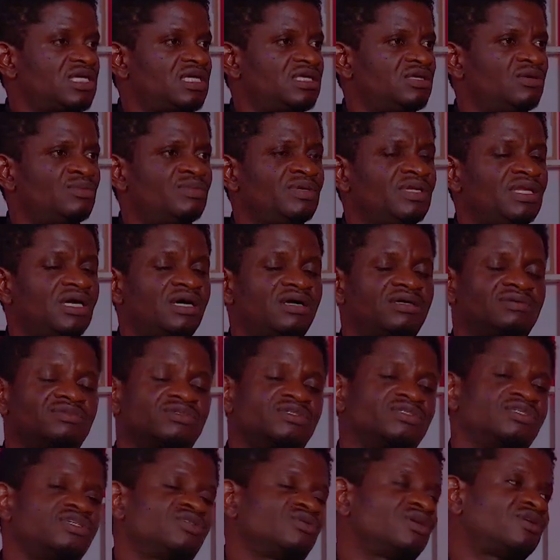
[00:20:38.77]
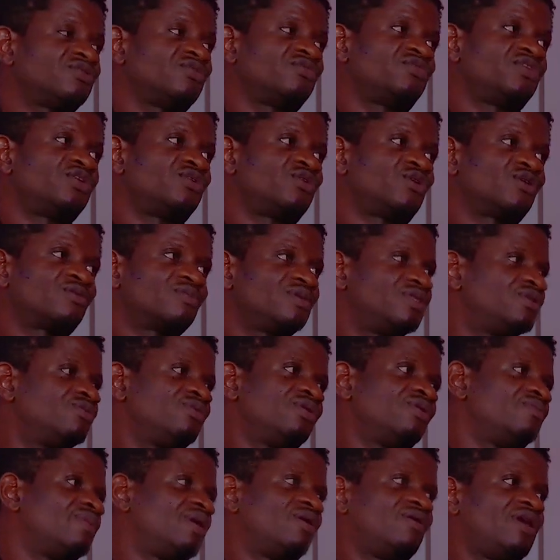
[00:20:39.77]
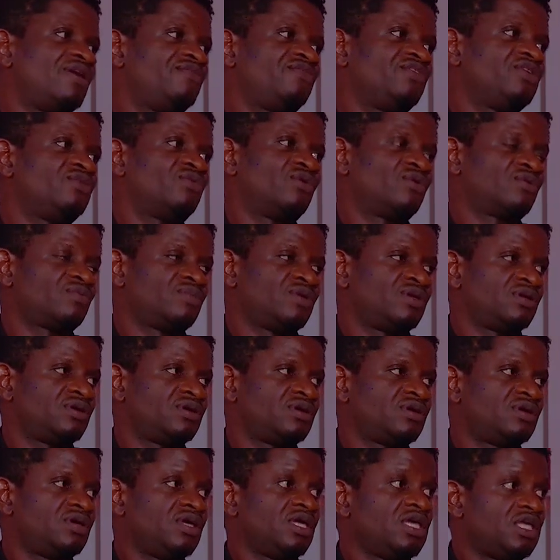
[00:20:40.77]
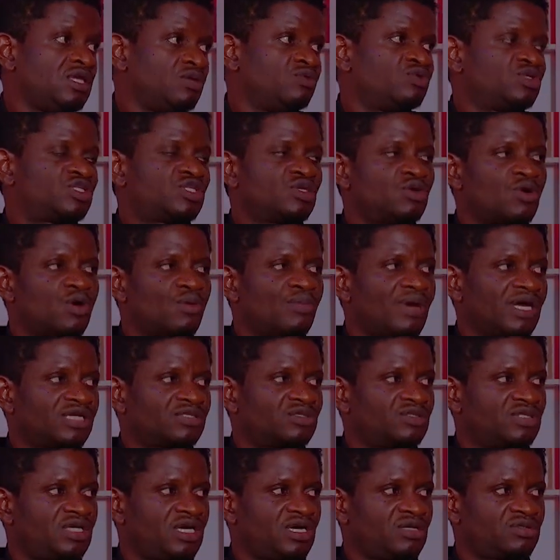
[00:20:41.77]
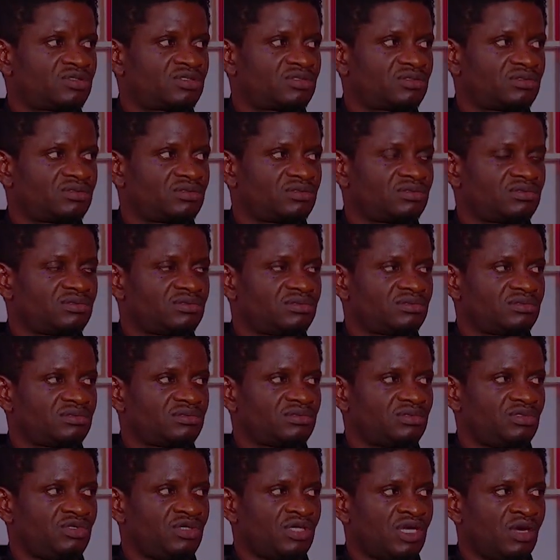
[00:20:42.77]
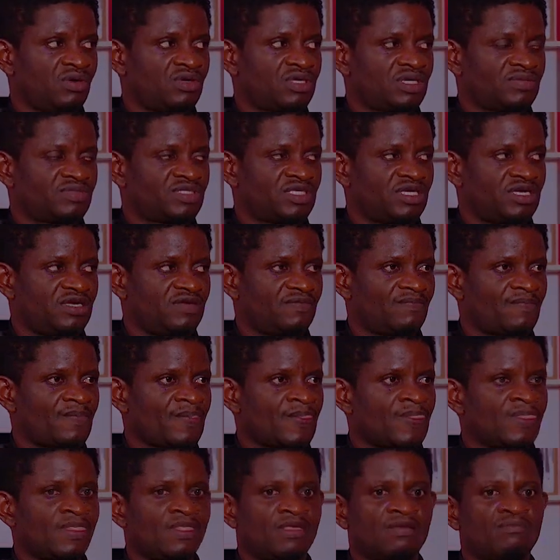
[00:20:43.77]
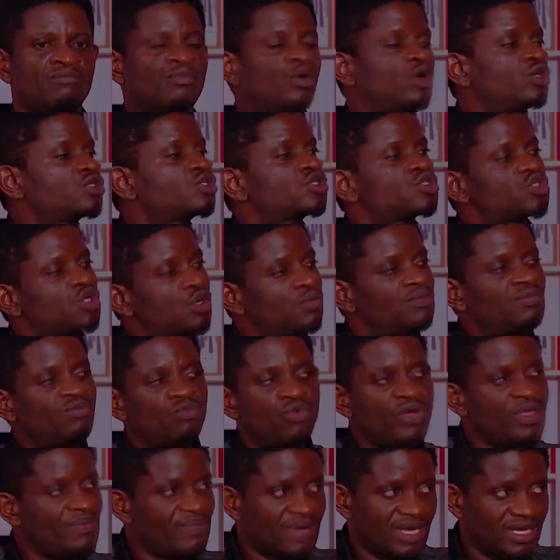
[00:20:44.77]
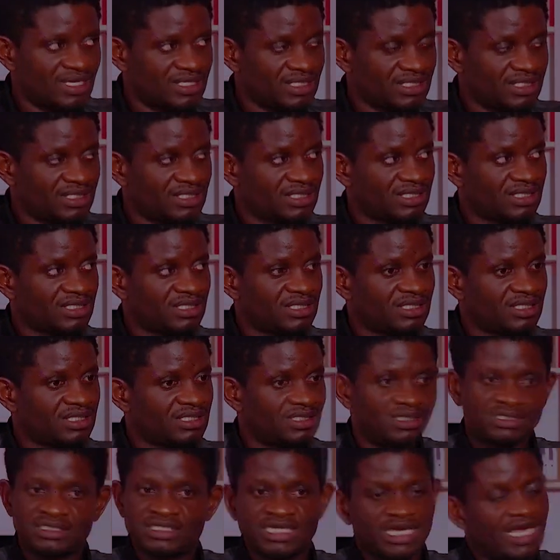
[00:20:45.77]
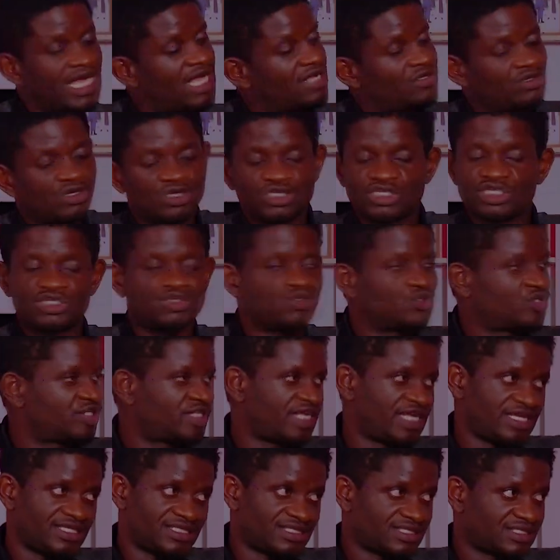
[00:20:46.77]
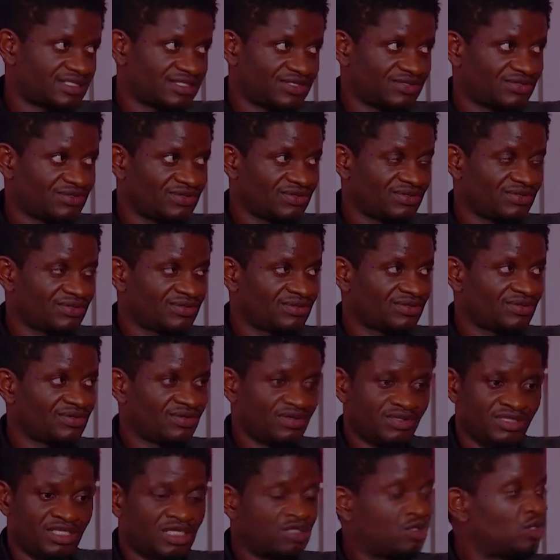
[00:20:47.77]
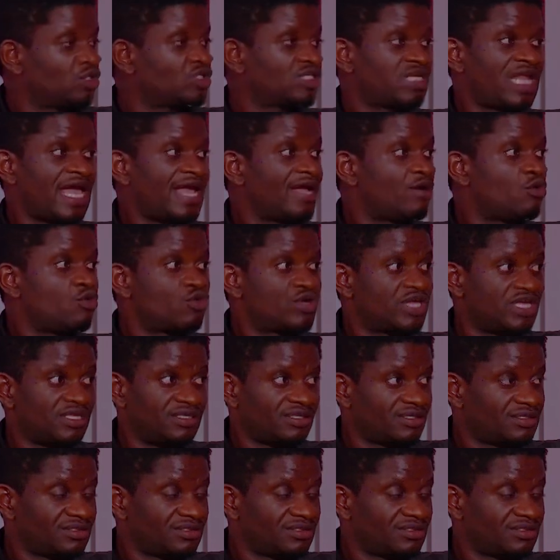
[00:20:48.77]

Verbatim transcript: Mm. You'll be like, oh, well, this one, if he rock me the way my wife, he rock me. He will still come back to the house. Okay. You get what I'm saying? Okay. But some women, they are not into sex. True. They don't like cooking.